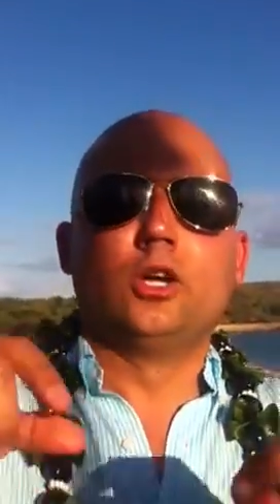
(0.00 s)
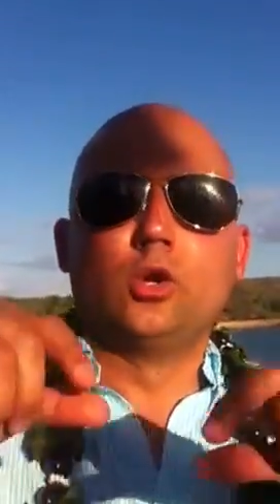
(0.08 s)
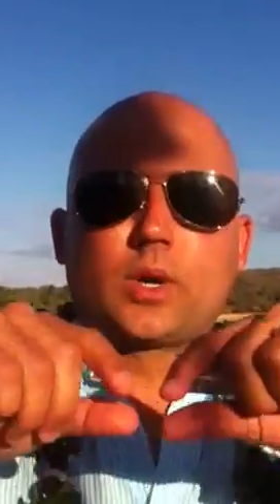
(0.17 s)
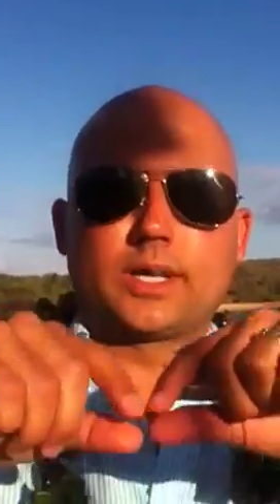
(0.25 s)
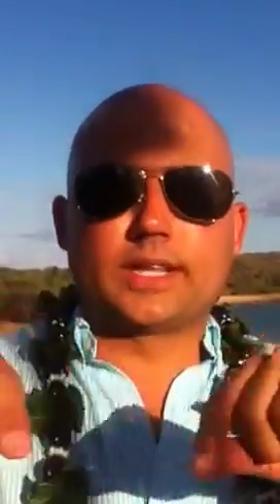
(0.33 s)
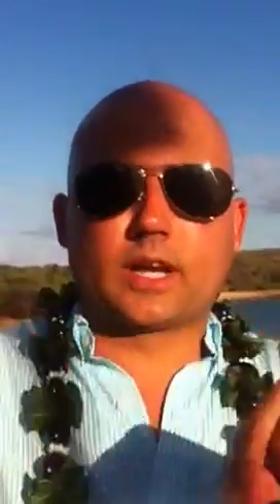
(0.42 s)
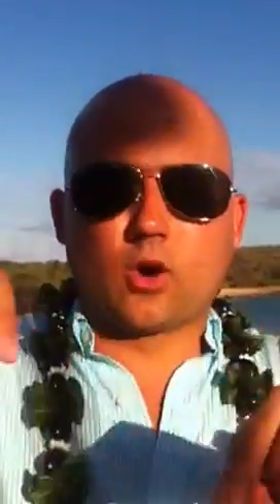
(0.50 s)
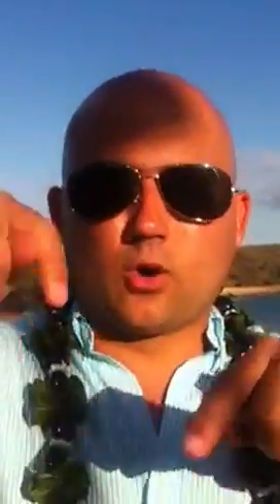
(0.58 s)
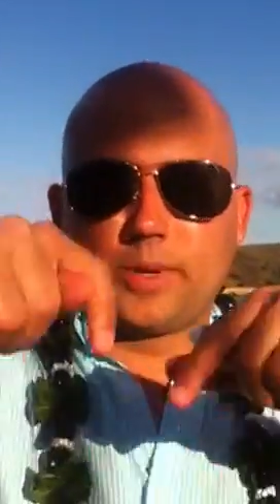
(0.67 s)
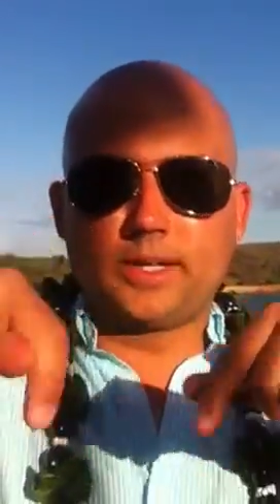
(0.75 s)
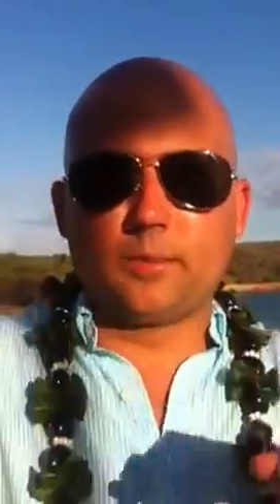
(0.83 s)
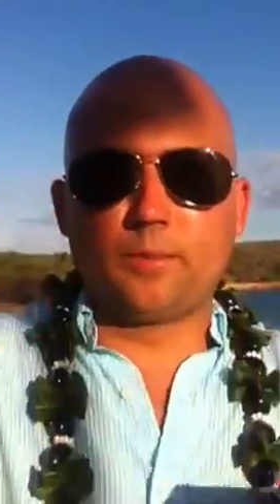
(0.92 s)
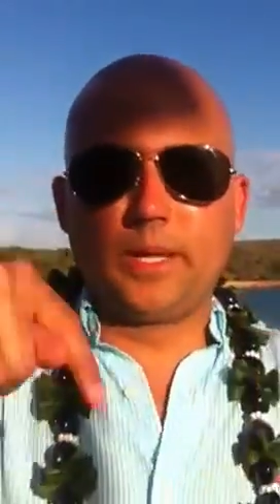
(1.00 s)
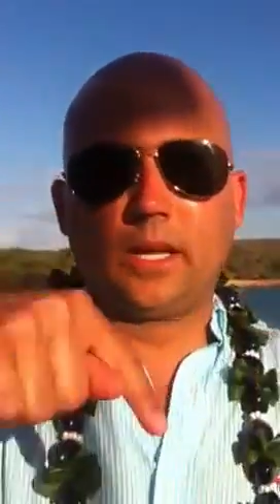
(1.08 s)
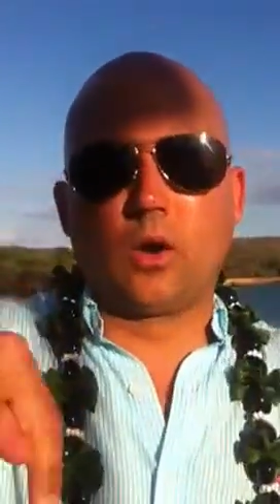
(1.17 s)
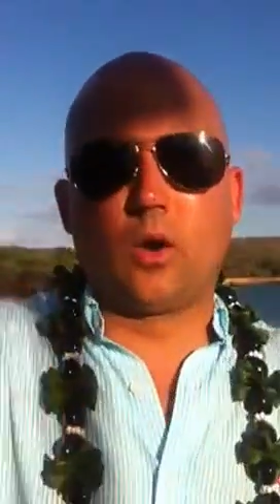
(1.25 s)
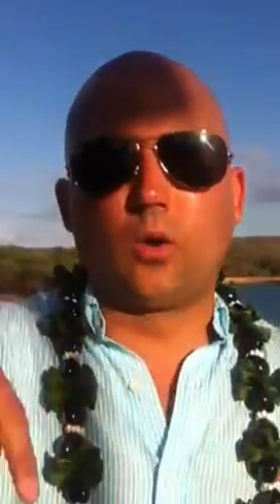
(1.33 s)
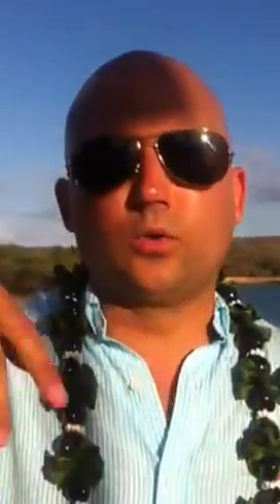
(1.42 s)
look at the comment
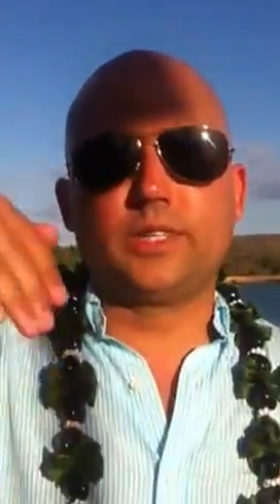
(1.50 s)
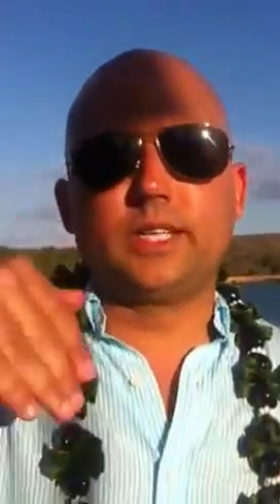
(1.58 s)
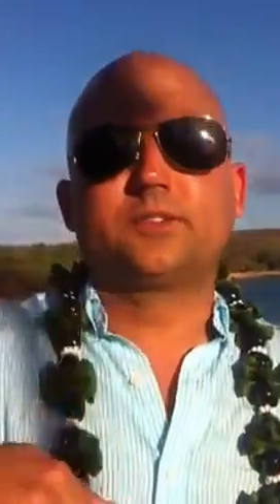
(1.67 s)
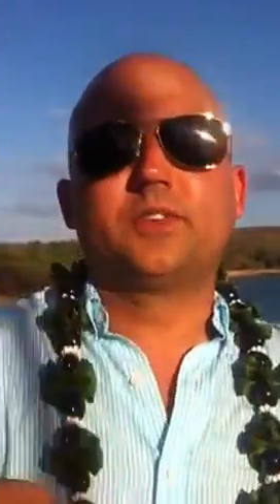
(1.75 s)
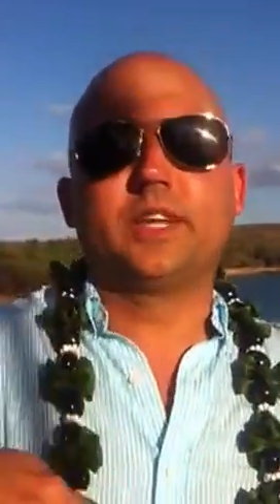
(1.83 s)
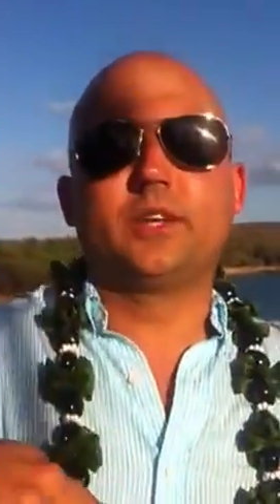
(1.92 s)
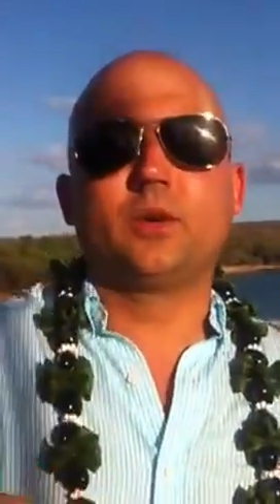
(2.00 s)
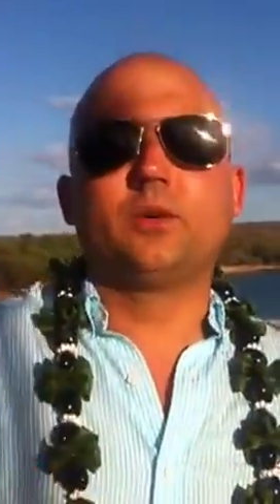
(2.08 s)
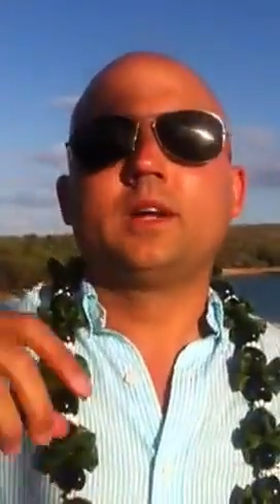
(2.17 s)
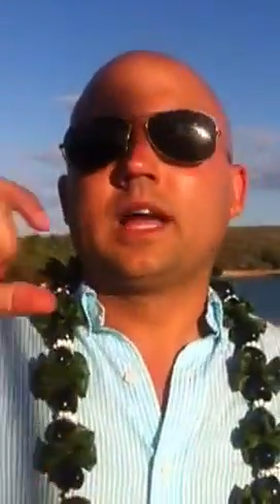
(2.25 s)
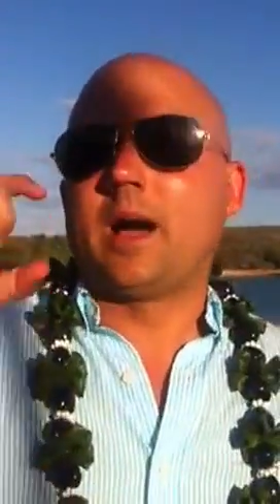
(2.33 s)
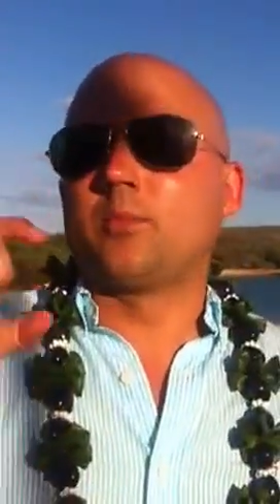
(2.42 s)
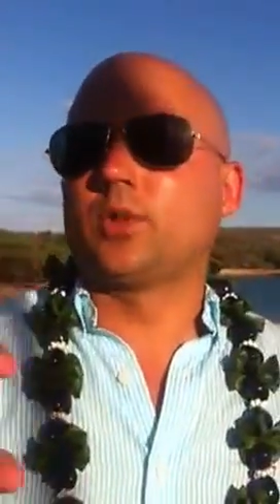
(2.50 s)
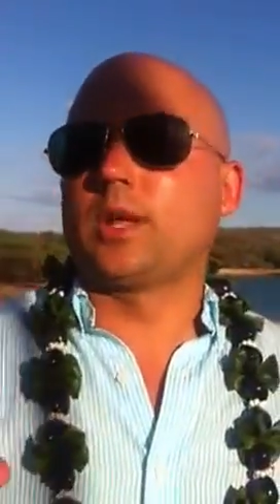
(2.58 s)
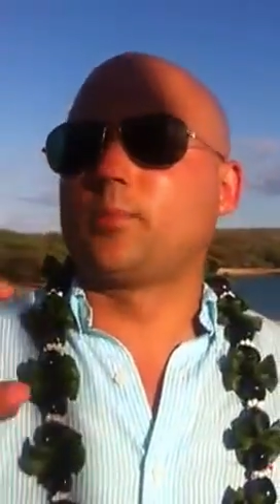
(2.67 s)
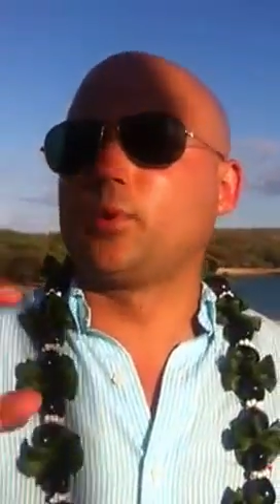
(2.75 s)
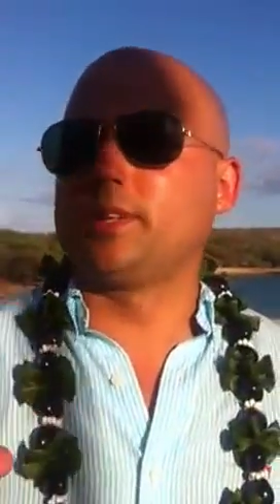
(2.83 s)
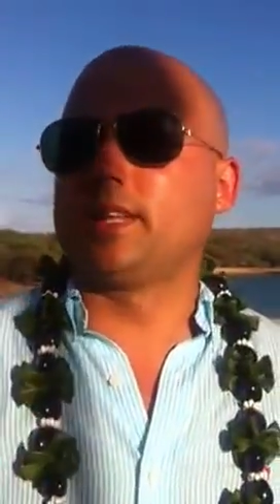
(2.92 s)
below this video. I'm
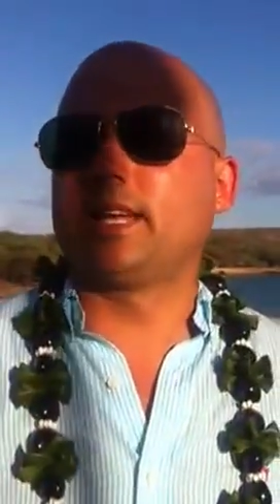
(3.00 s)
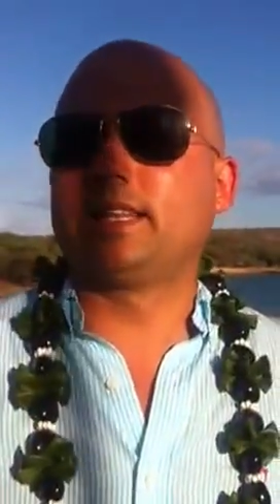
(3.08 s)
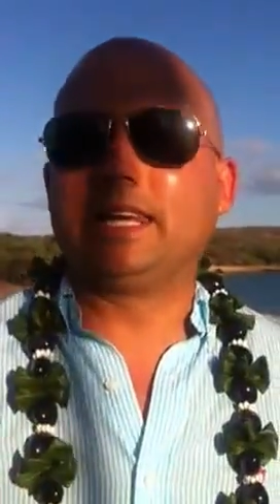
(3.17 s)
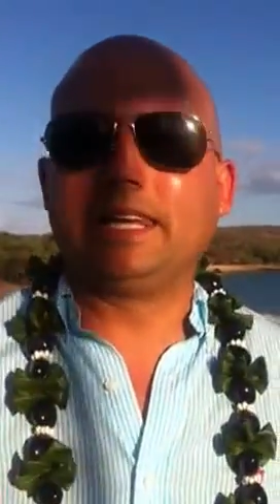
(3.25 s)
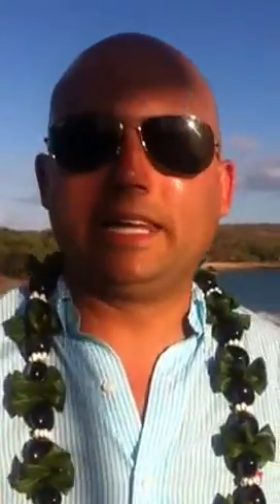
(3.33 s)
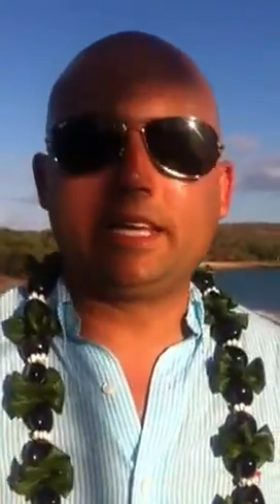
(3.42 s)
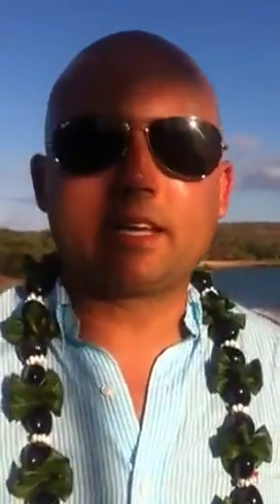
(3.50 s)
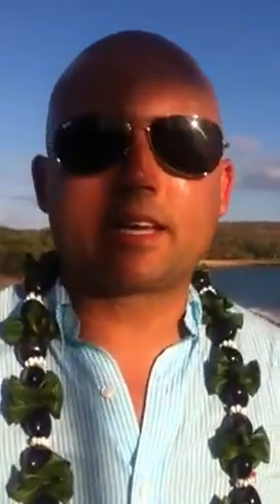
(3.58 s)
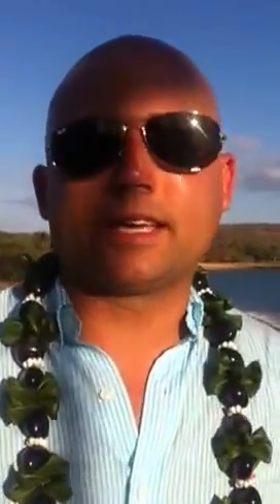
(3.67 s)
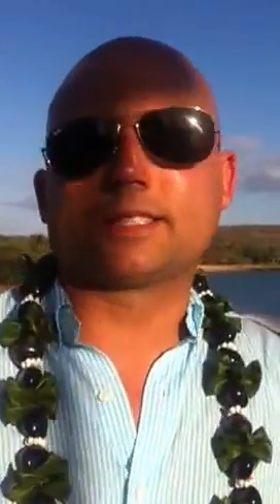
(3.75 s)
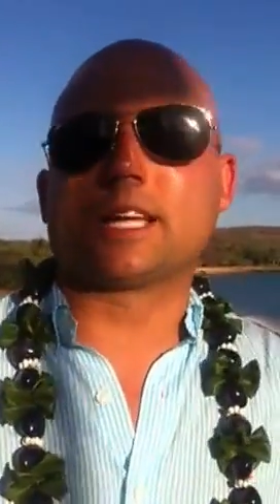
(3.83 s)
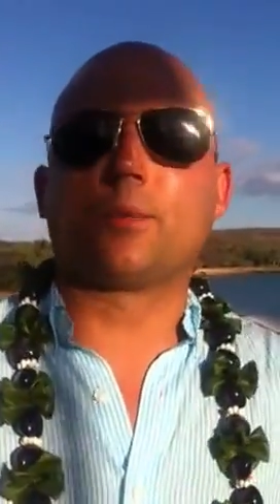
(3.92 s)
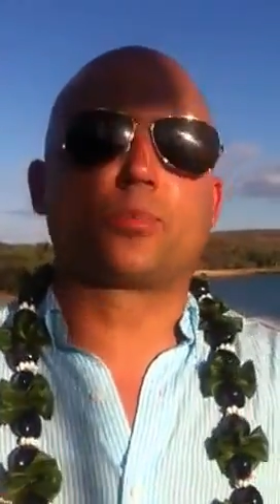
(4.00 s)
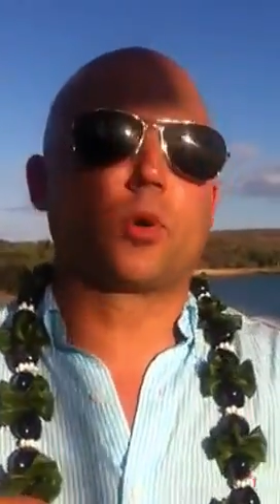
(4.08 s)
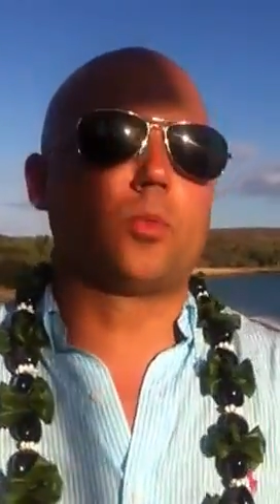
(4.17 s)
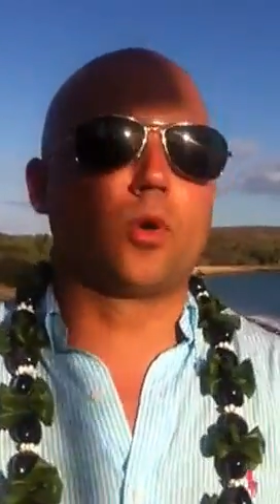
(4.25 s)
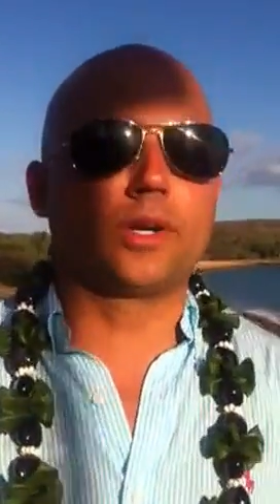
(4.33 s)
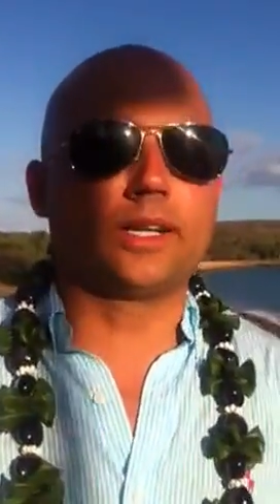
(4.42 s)
gonna put in there the link, start
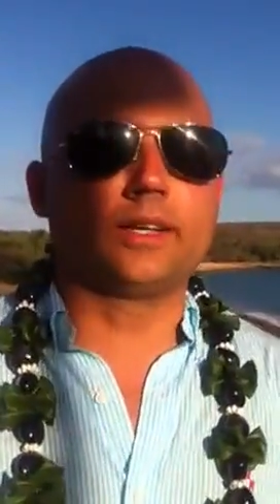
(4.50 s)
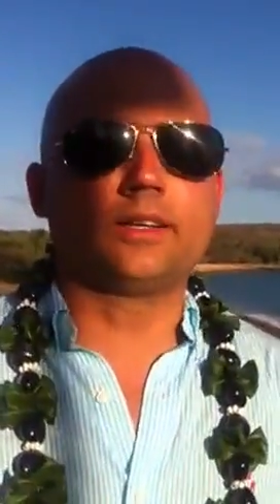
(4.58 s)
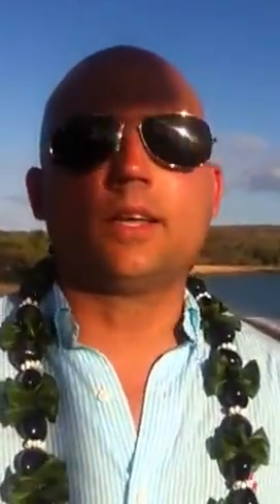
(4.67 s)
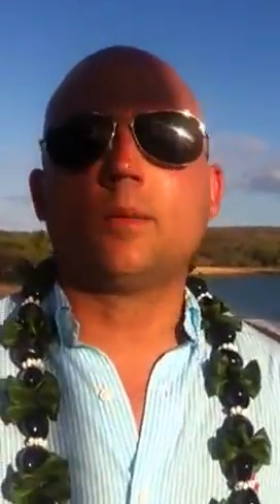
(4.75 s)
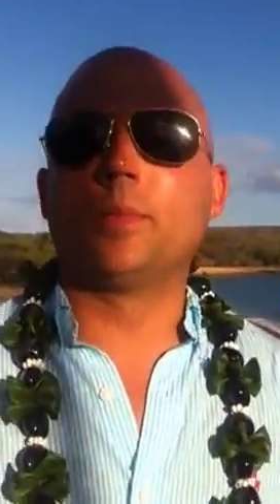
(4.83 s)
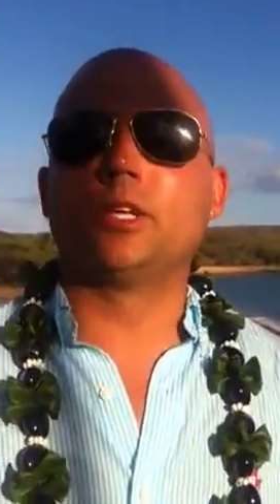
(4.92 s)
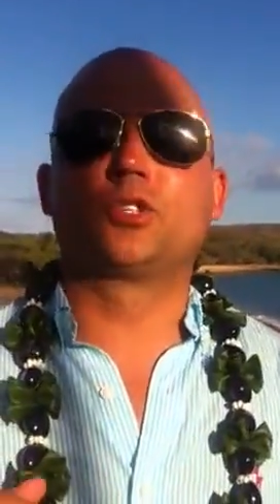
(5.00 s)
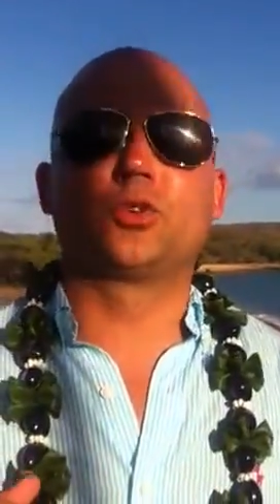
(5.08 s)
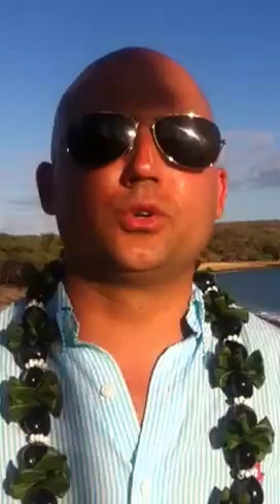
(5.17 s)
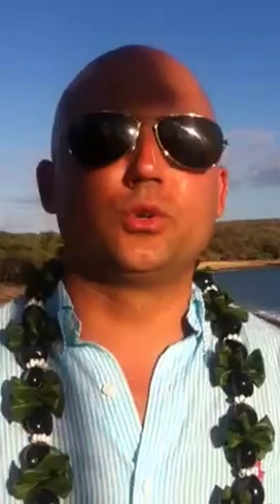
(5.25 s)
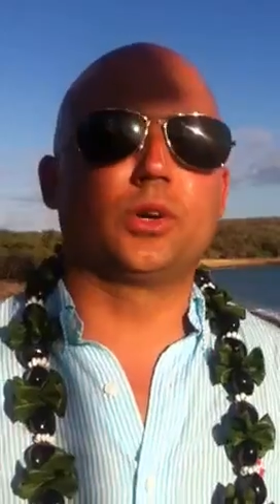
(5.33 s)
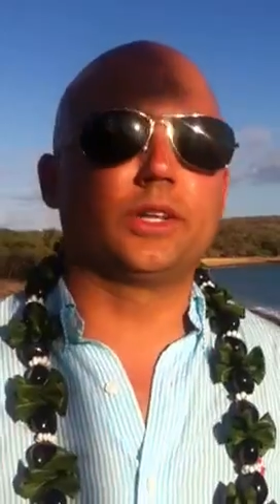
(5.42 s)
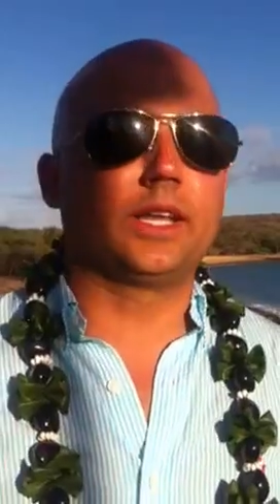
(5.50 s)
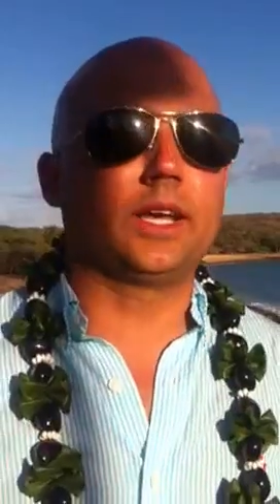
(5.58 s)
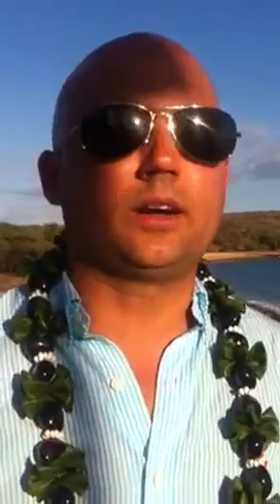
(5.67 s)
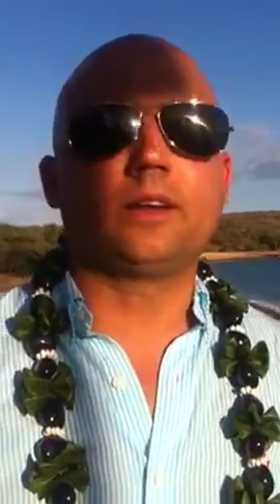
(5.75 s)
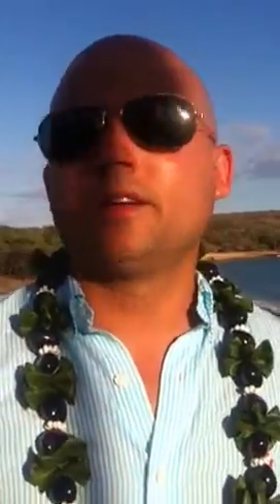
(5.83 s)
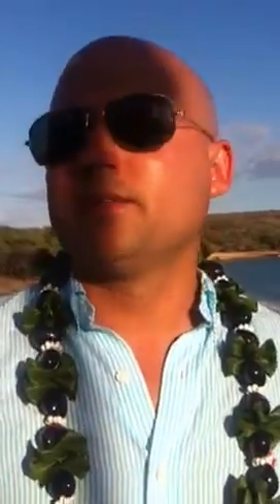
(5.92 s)
promoting it. Make sure you are
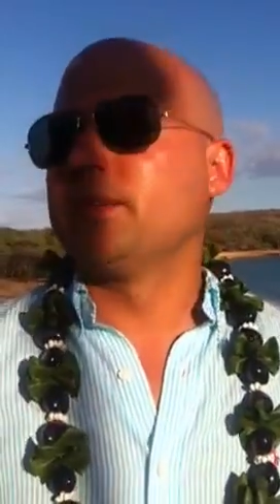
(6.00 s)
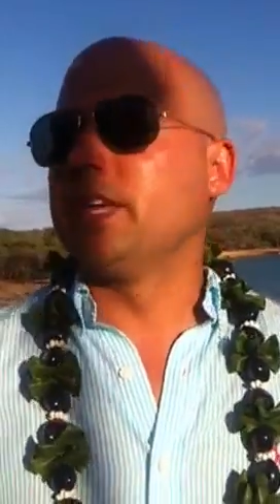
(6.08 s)
there.